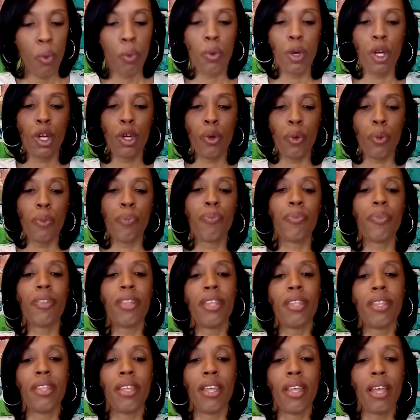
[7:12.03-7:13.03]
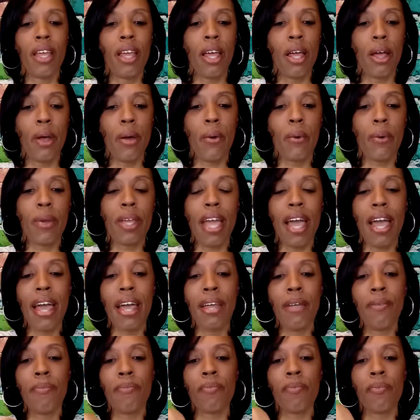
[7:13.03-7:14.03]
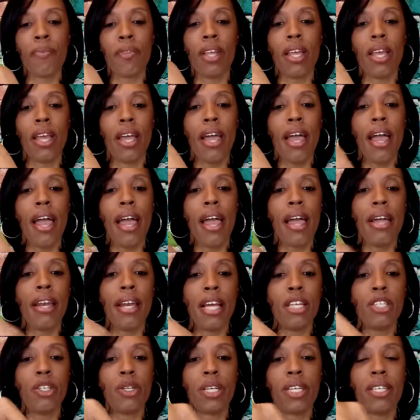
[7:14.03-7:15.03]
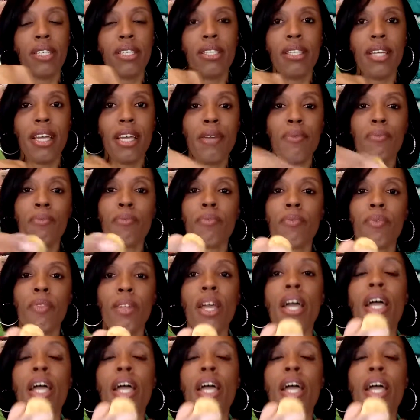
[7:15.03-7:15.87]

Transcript: Woo. Okay. And as you can see,